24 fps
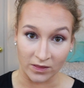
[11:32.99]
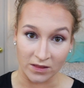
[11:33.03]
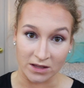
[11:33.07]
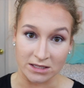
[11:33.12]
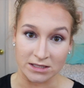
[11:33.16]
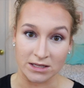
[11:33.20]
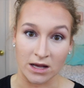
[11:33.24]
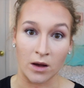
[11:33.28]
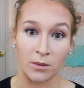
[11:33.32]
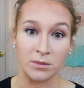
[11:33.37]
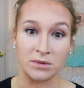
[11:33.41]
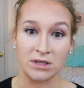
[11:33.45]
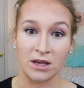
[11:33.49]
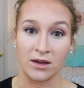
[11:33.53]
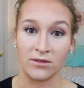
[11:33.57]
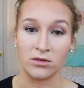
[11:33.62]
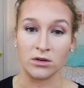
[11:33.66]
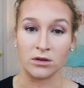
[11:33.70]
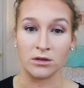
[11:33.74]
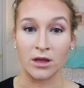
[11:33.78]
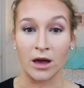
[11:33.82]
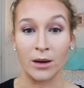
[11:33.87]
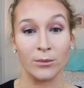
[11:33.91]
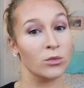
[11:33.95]
This helps give
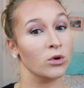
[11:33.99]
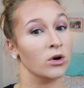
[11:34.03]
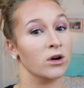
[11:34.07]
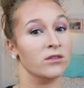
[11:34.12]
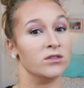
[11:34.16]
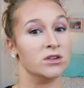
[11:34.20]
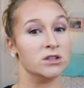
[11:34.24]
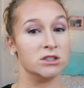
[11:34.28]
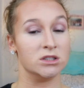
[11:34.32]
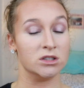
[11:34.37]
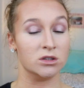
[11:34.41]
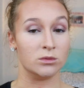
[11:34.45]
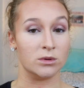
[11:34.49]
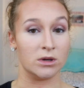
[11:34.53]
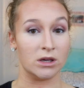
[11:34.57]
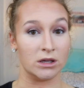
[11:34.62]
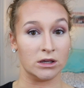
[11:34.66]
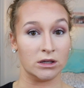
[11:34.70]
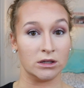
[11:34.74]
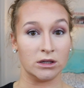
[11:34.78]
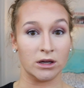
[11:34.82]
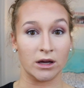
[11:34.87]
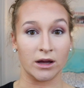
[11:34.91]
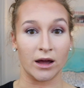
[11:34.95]
you that more of a
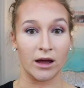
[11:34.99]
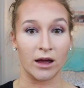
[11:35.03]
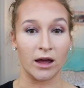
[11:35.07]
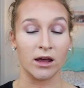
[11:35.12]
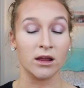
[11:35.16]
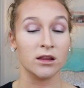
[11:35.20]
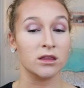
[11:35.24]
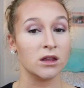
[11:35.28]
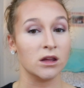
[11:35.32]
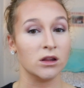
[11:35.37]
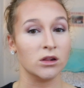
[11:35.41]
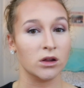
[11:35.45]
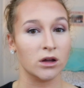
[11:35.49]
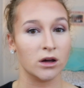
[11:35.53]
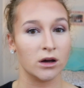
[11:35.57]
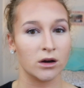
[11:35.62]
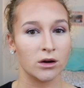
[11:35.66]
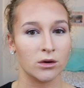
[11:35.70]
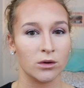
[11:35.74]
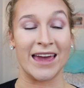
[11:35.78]
dewy, healthy look.